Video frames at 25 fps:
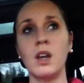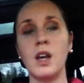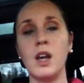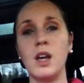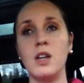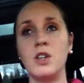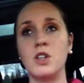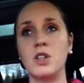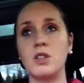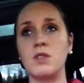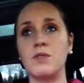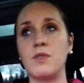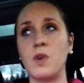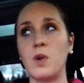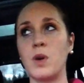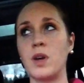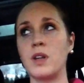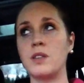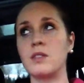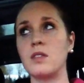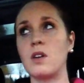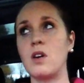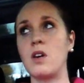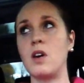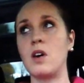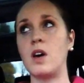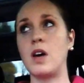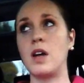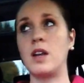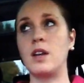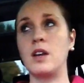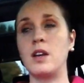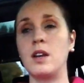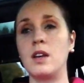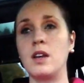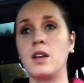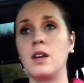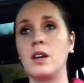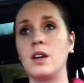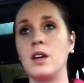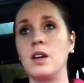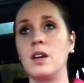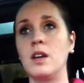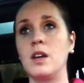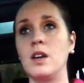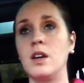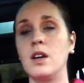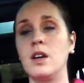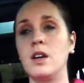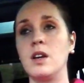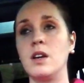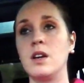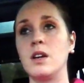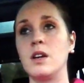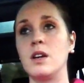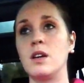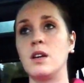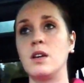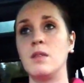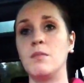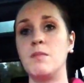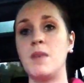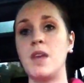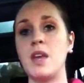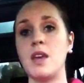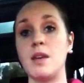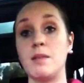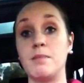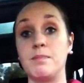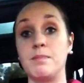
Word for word: and just focus on me,